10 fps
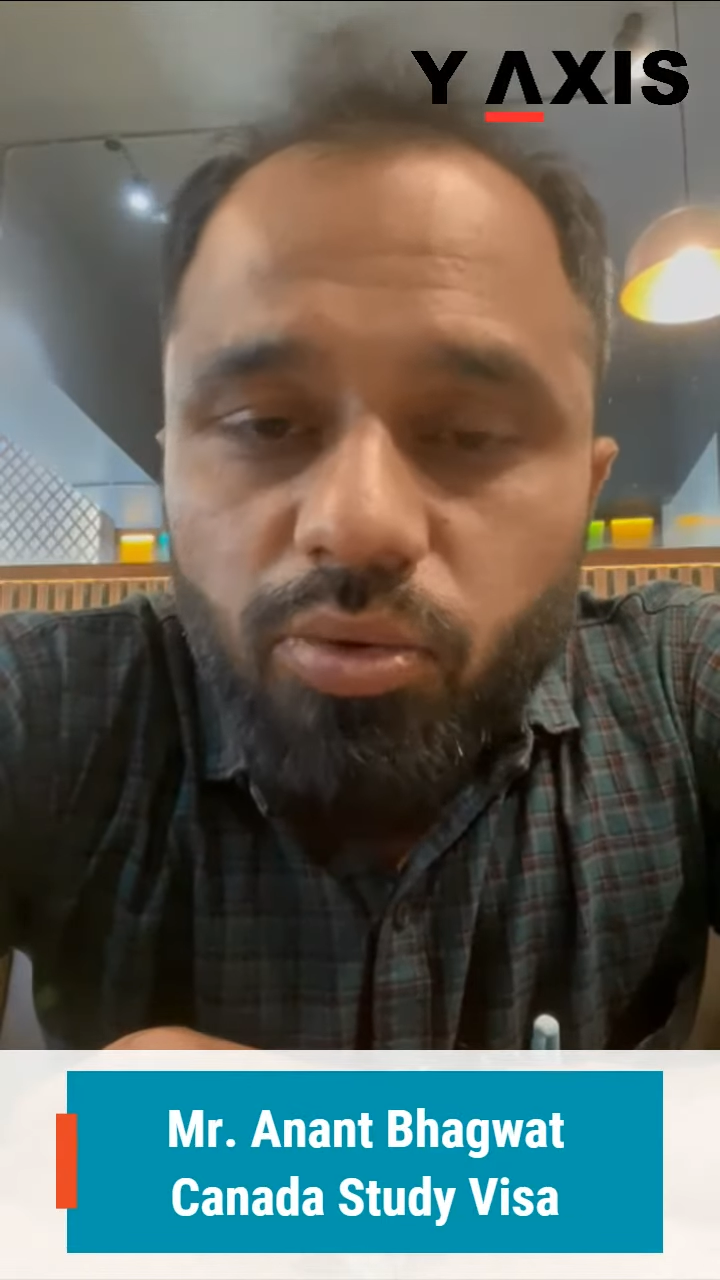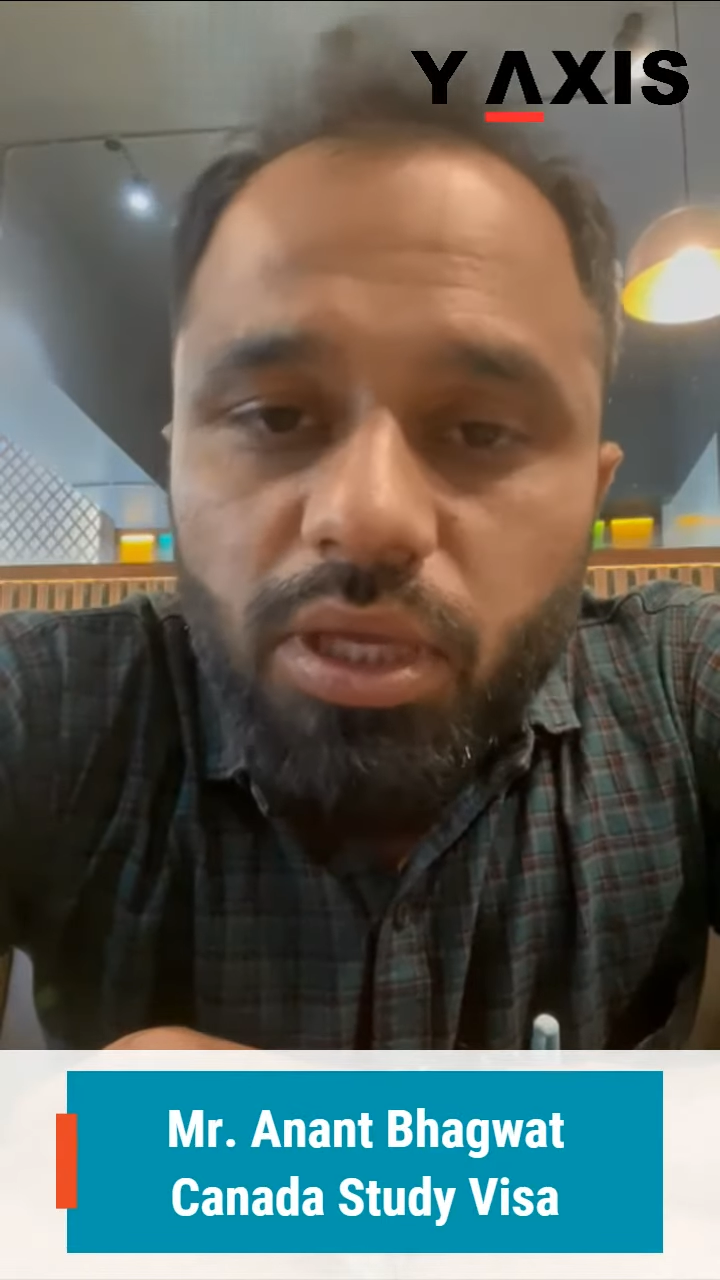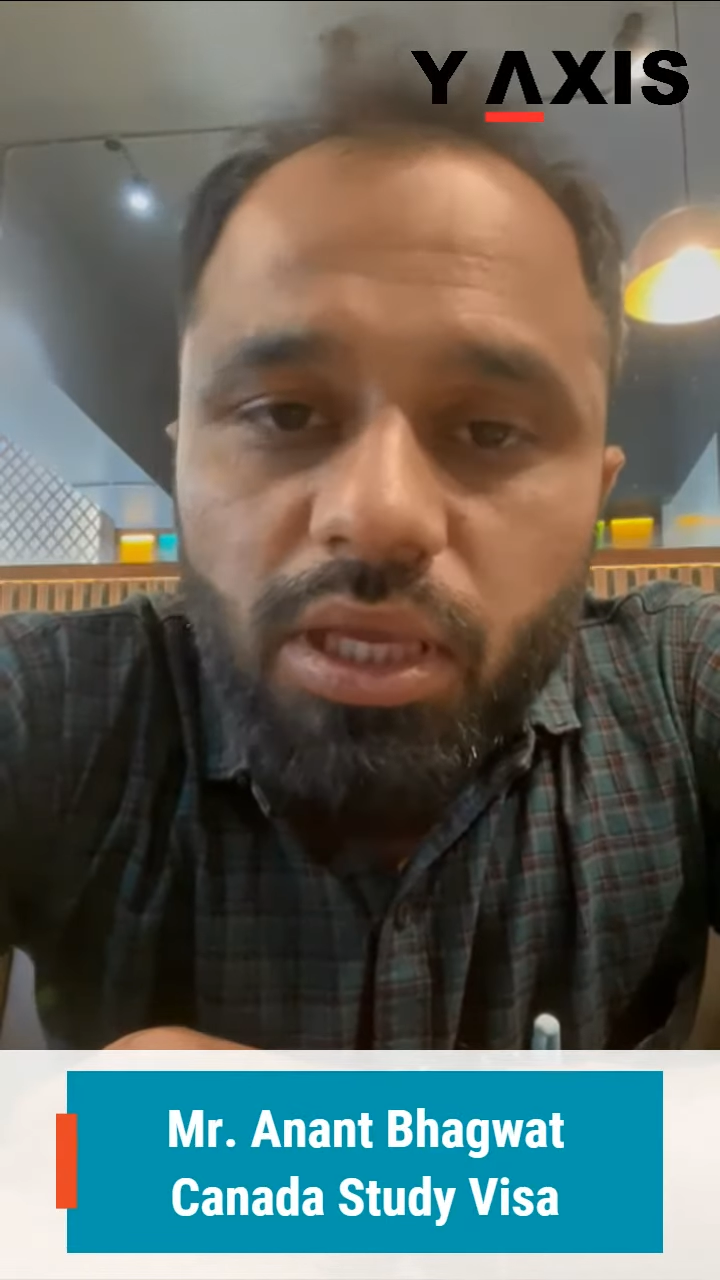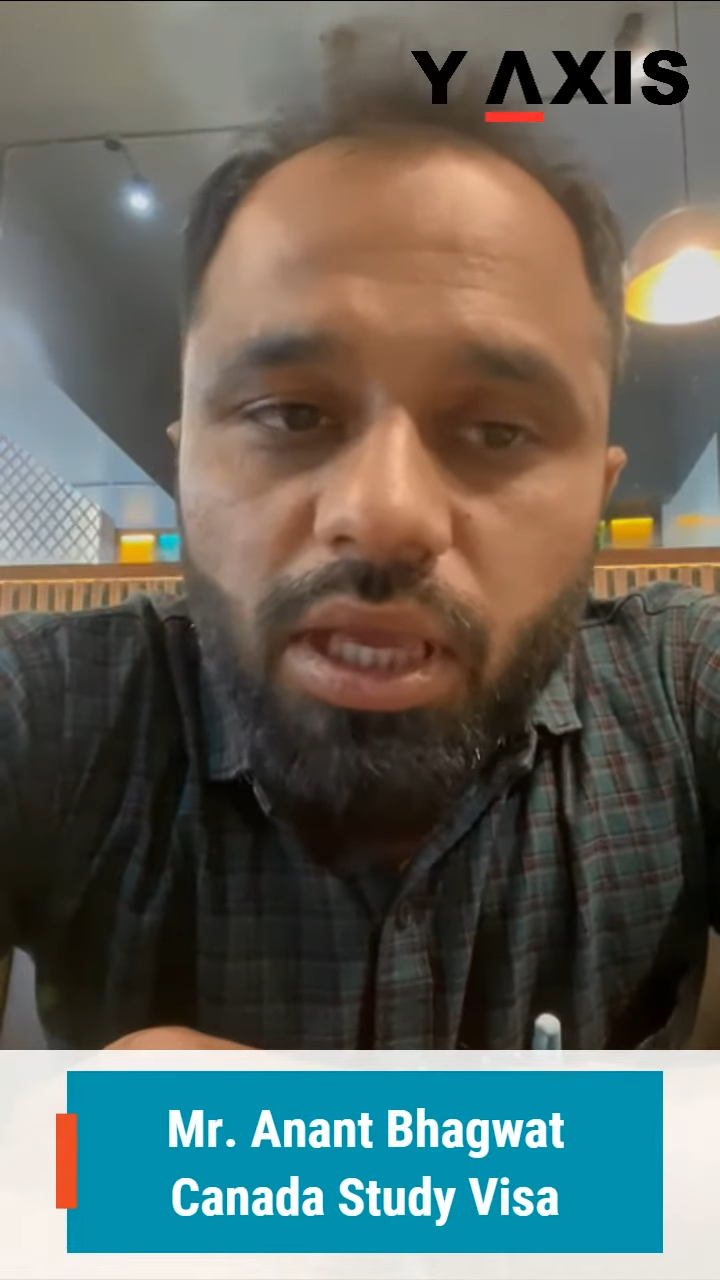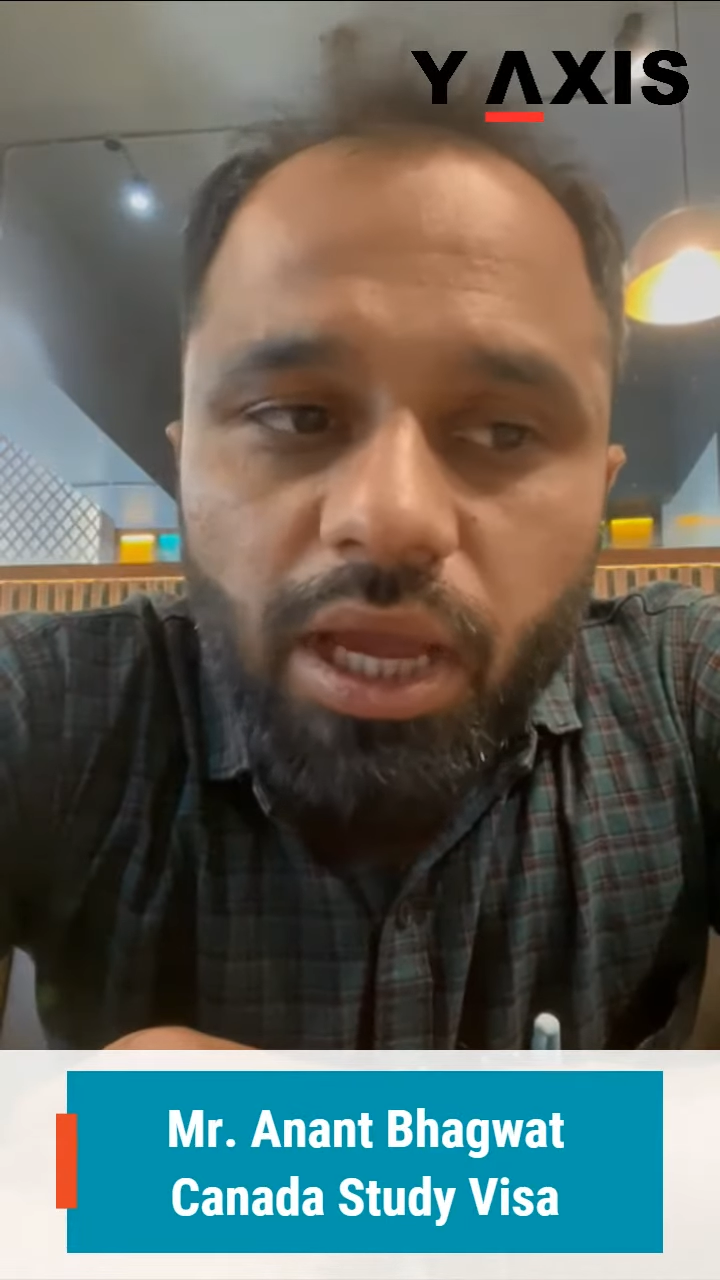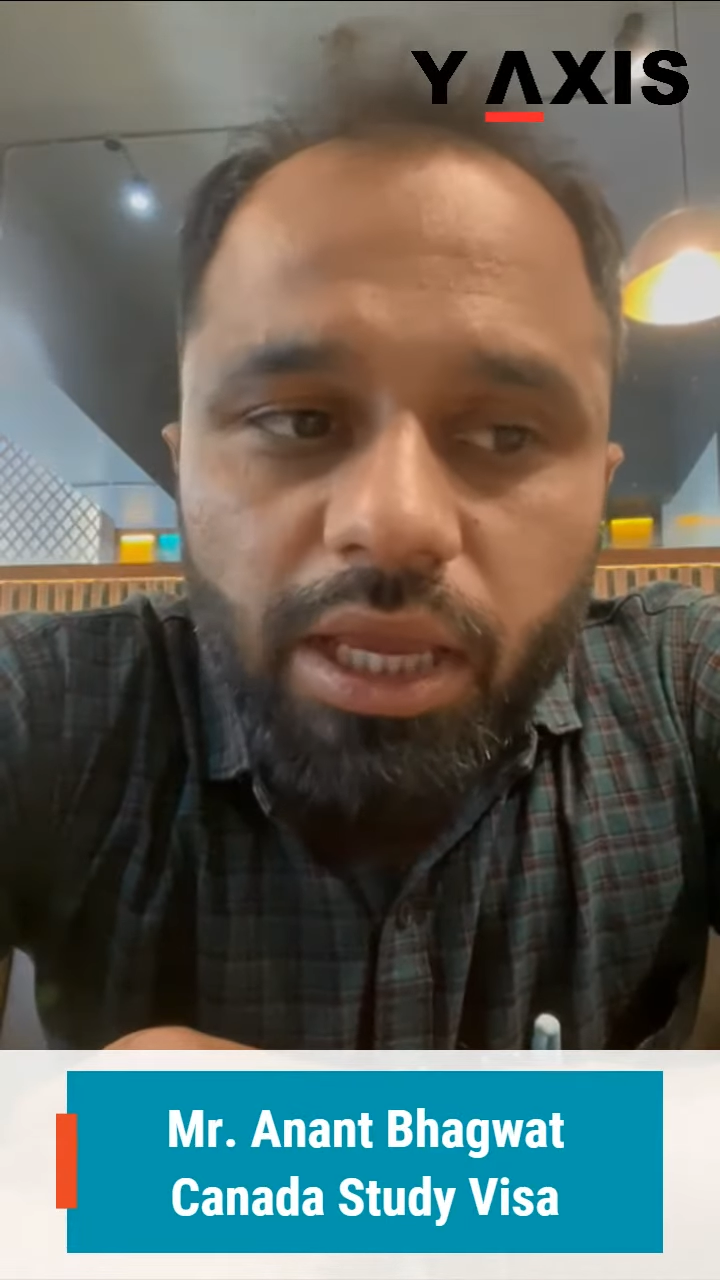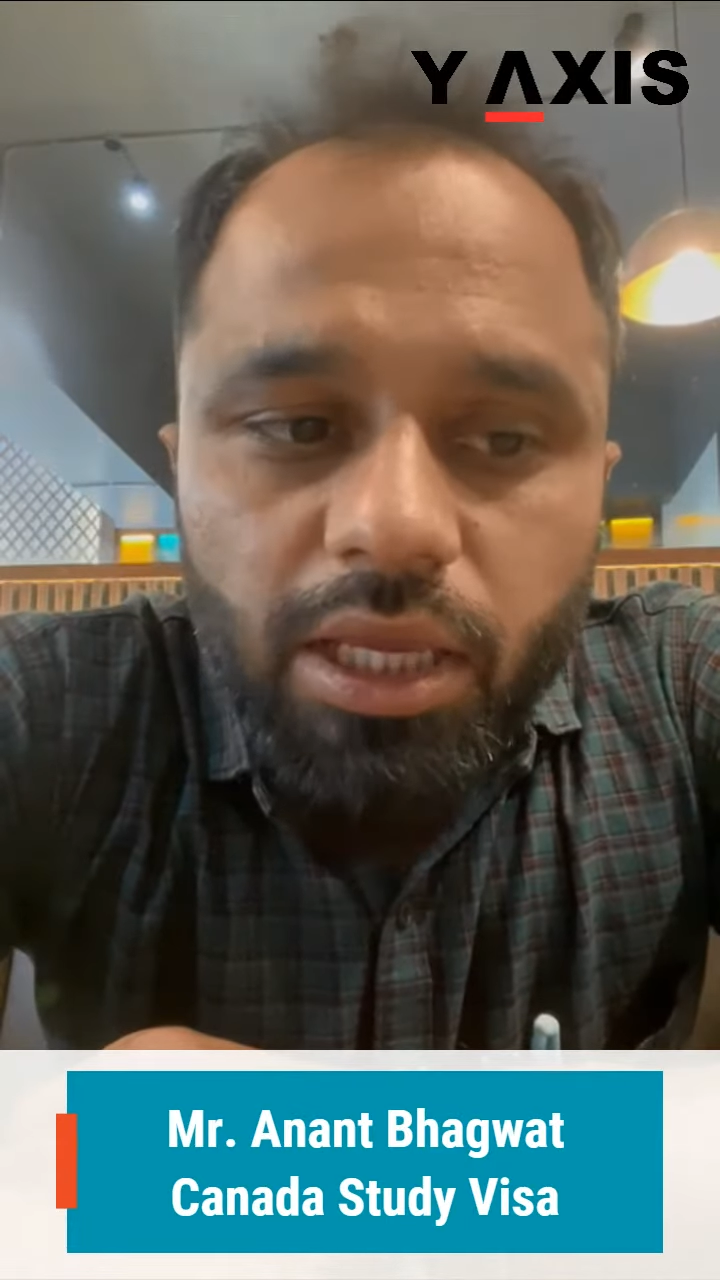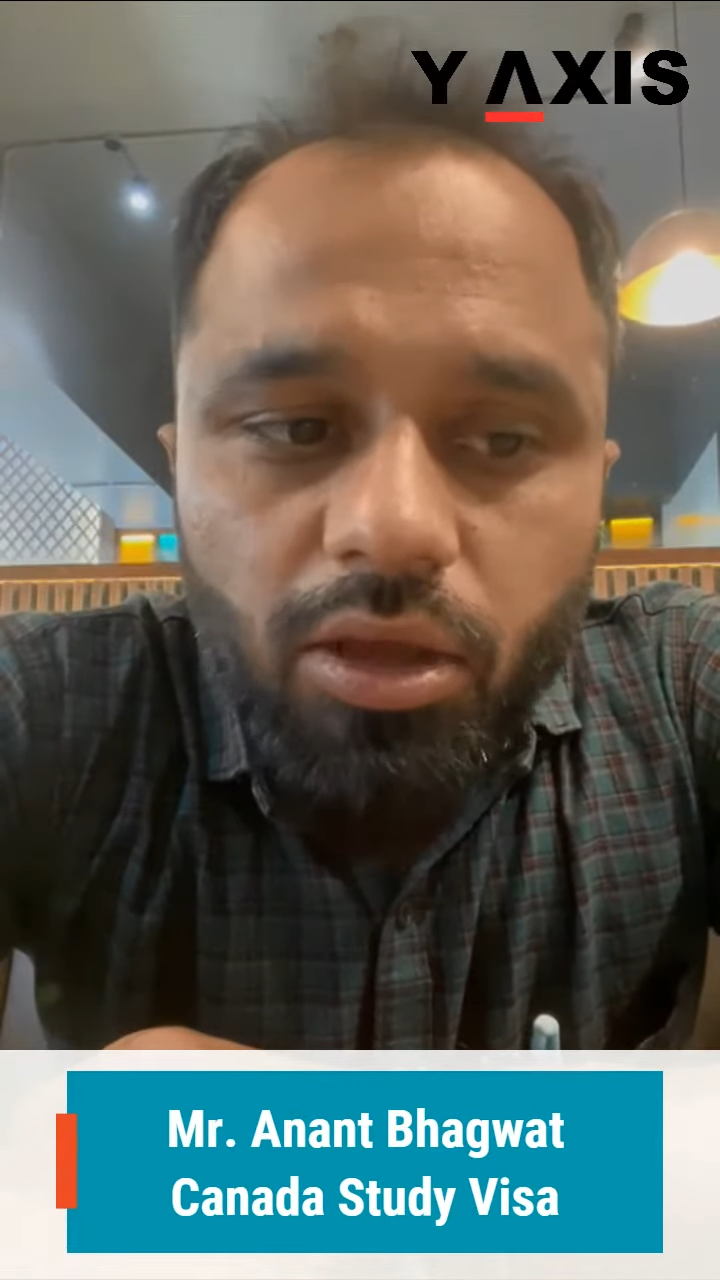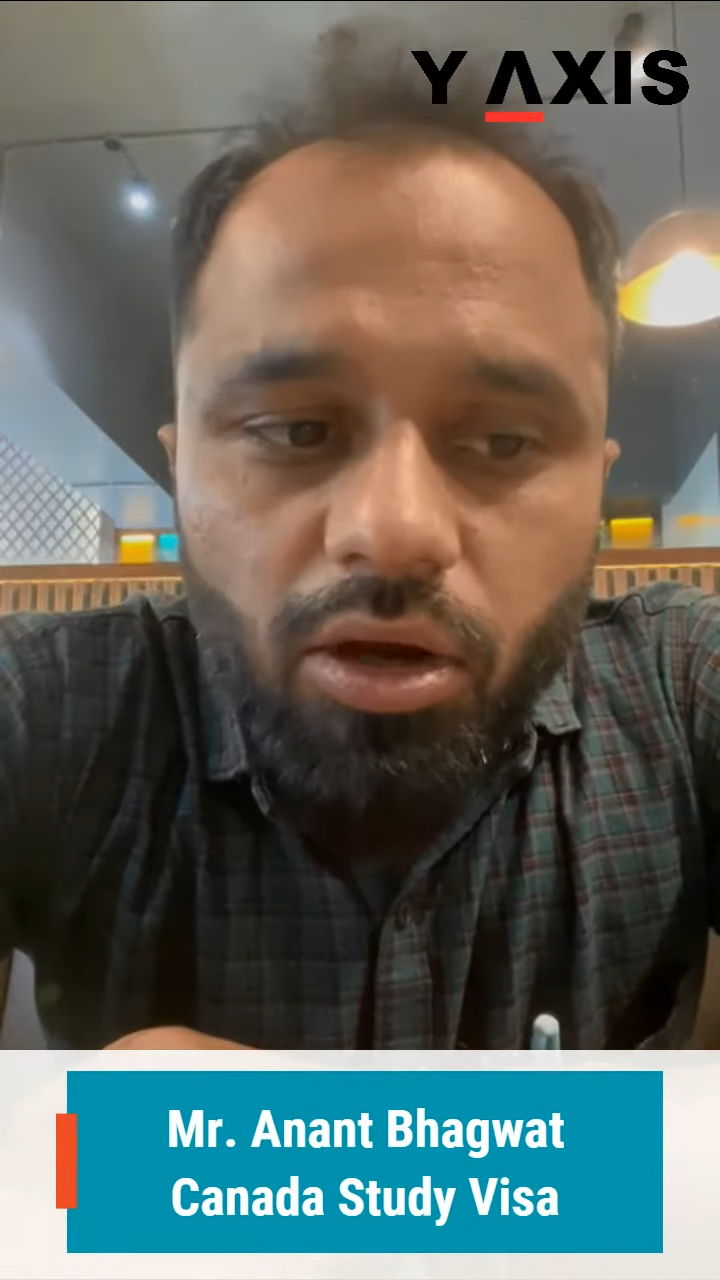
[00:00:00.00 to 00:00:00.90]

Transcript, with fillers: way I